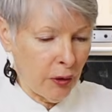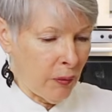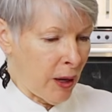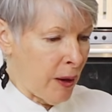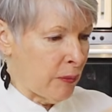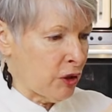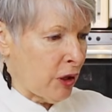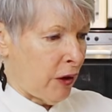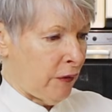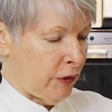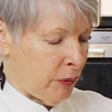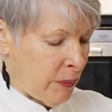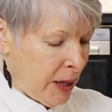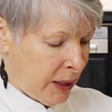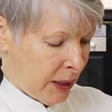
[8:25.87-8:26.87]
grams of
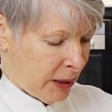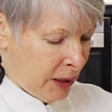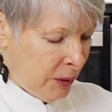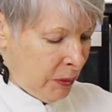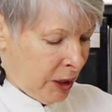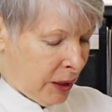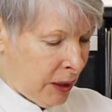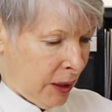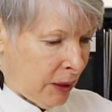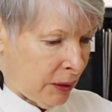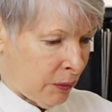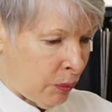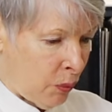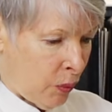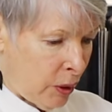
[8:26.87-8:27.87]
the macadamia
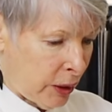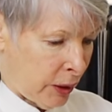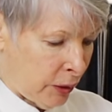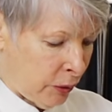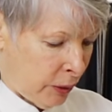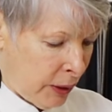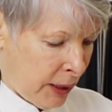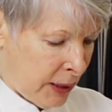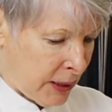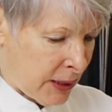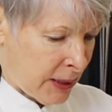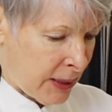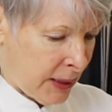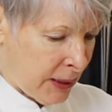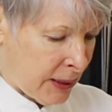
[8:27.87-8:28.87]
nut,
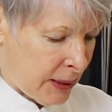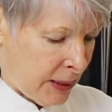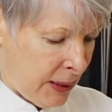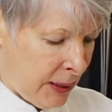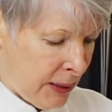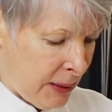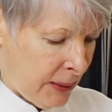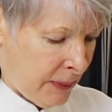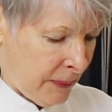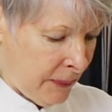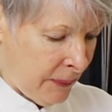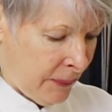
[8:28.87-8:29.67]
160,